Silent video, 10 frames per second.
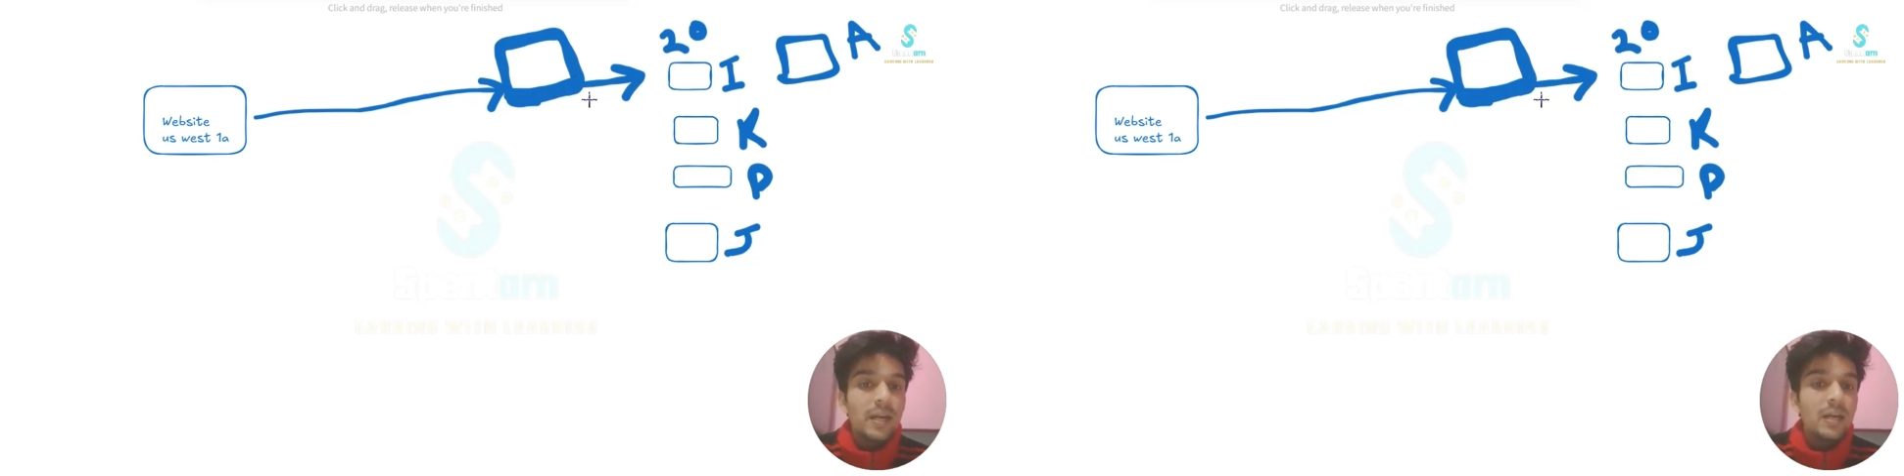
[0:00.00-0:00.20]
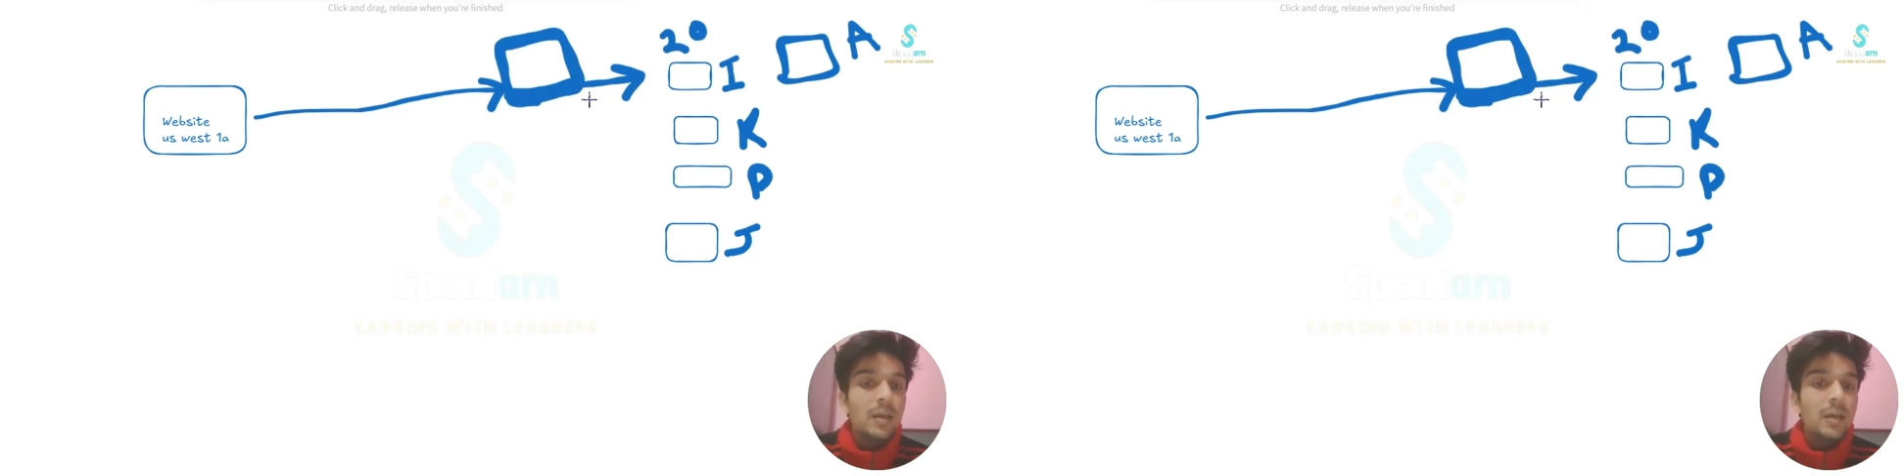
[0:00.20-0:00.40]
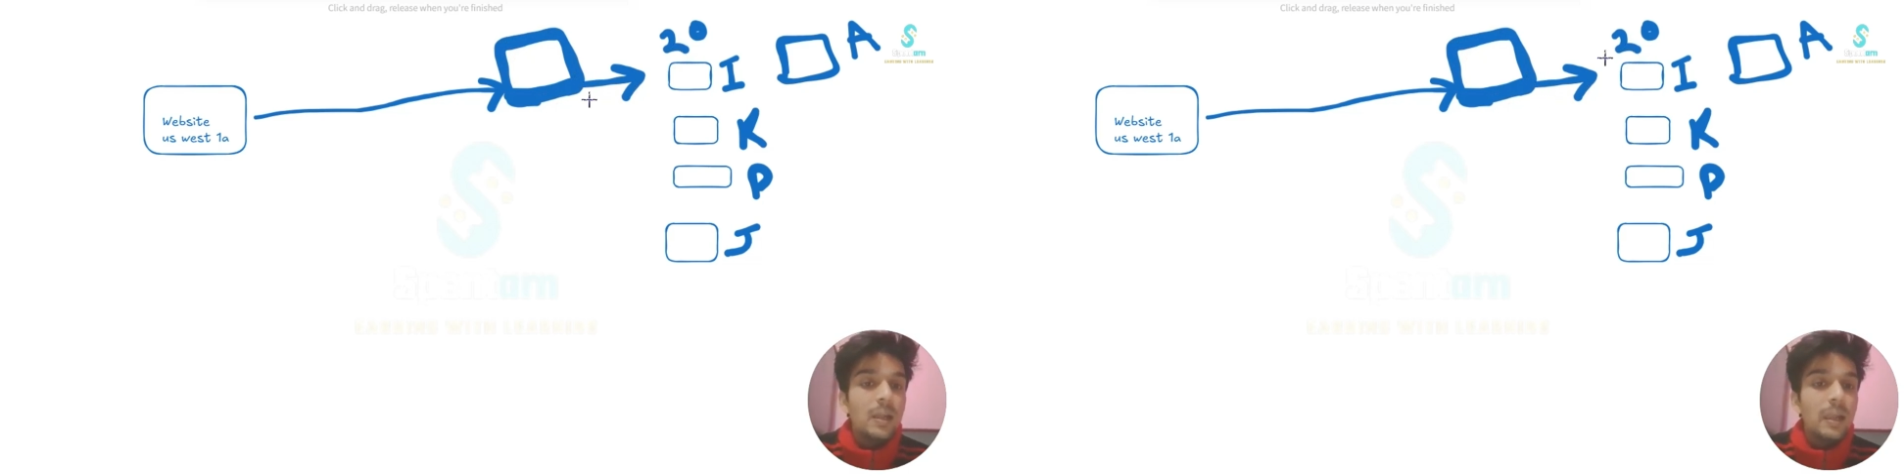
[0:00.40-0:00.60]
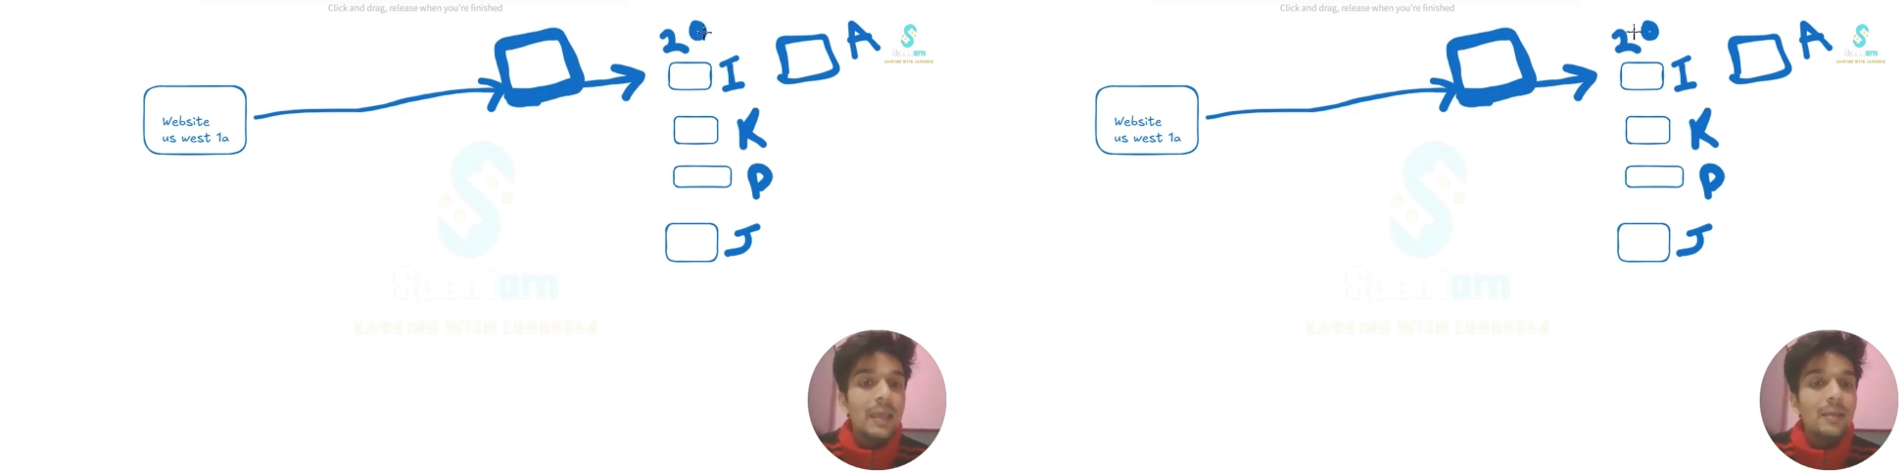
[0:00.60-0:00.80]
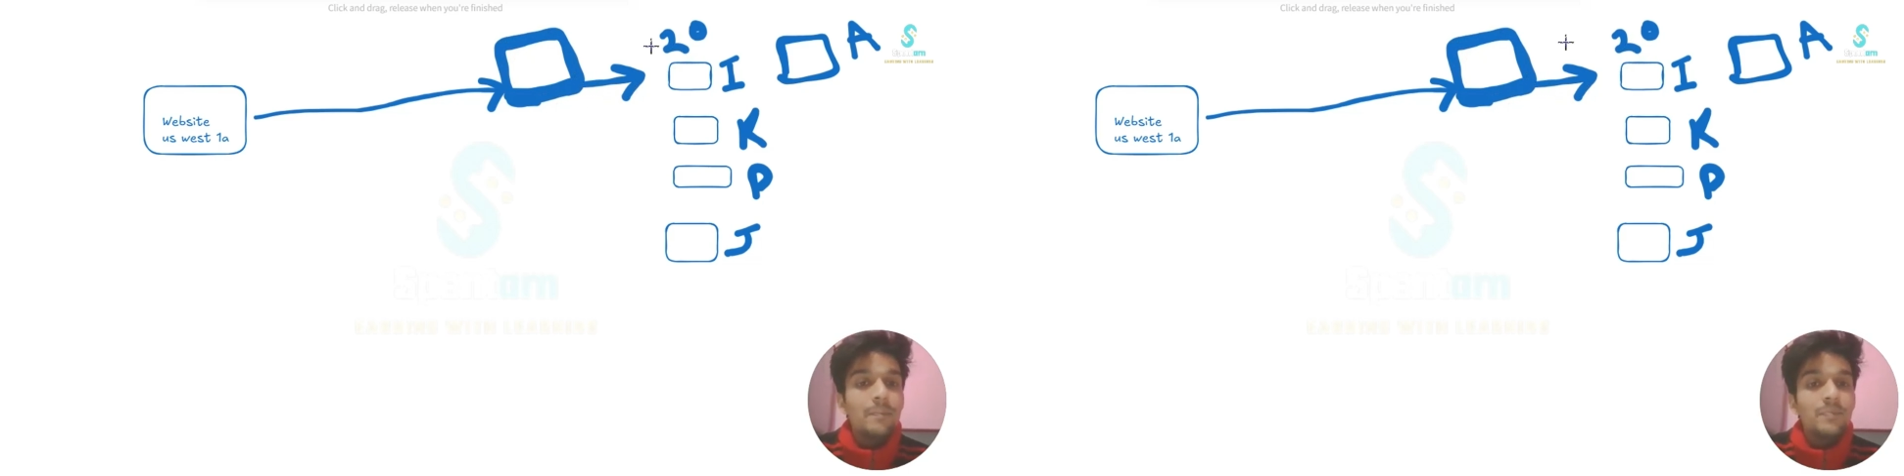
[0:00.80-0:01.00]
right?
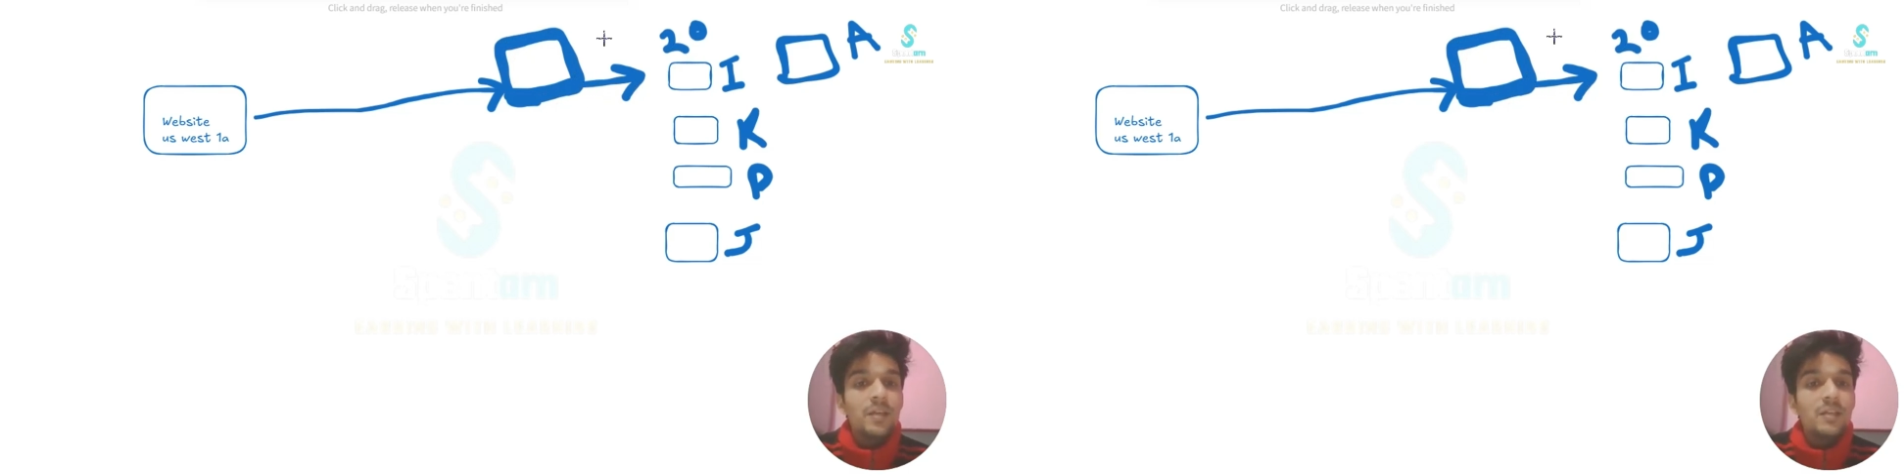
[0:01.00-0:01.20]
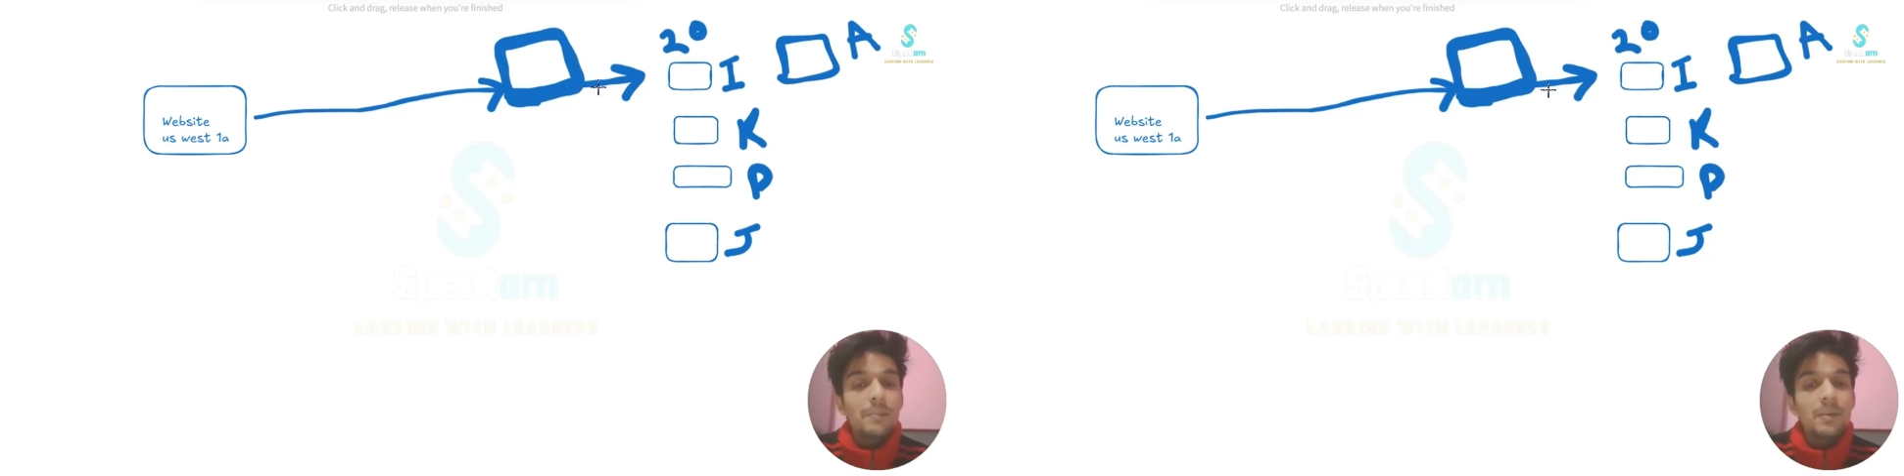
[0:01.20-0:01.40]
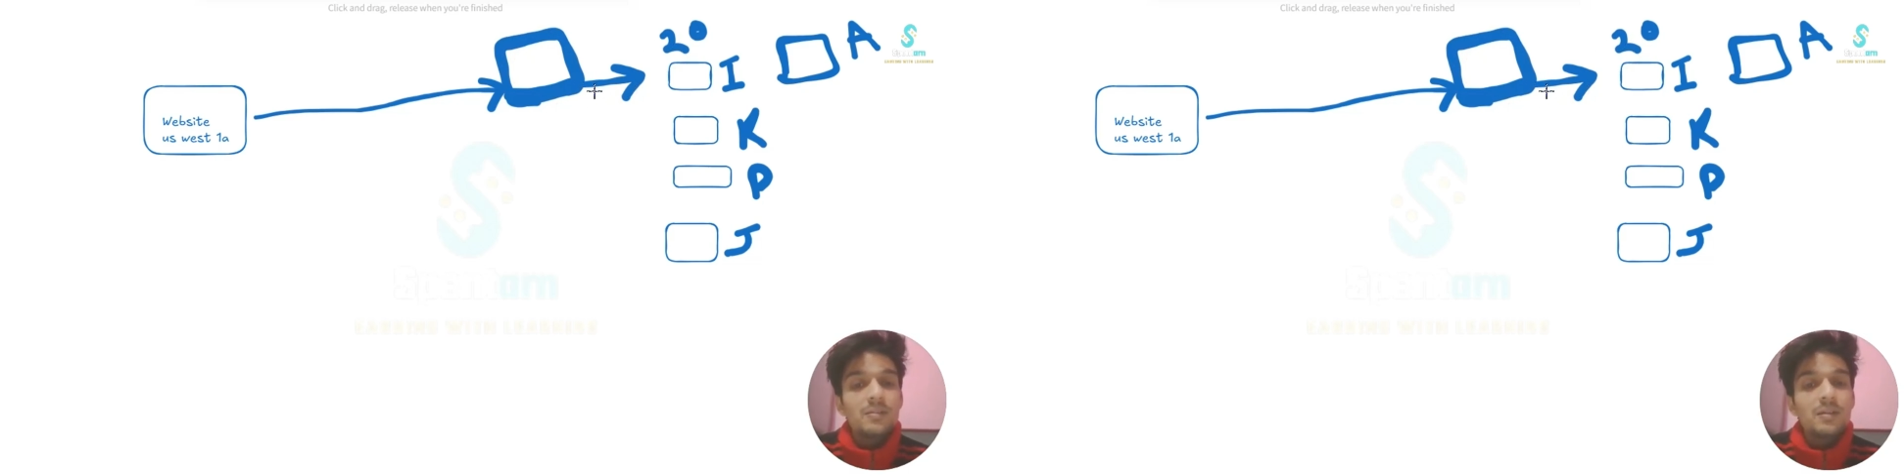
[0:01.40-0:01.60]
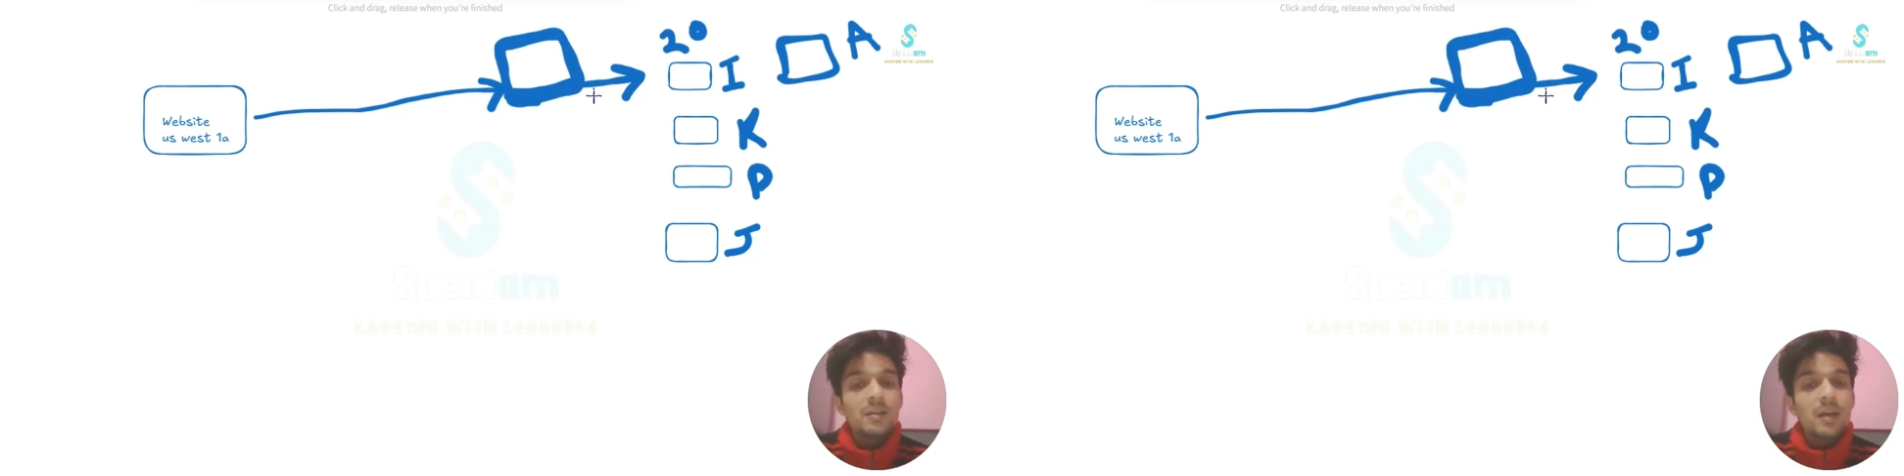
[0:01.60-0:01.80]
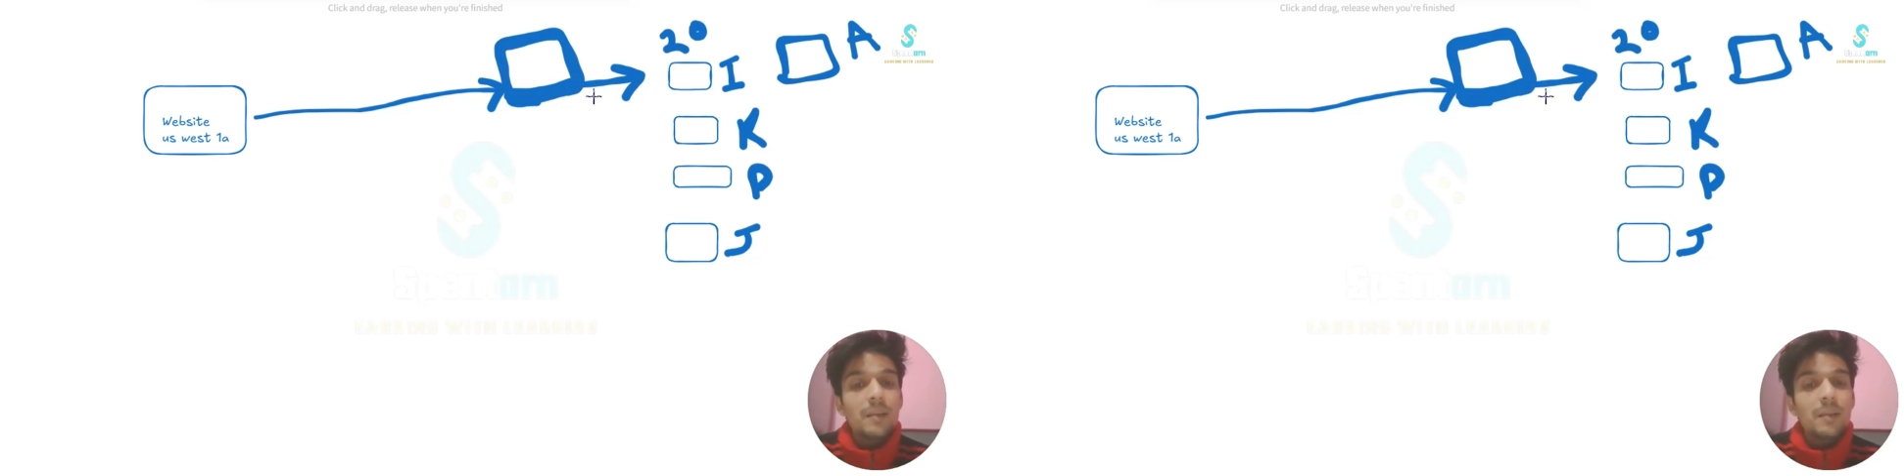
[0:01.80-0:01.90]
Like there is a person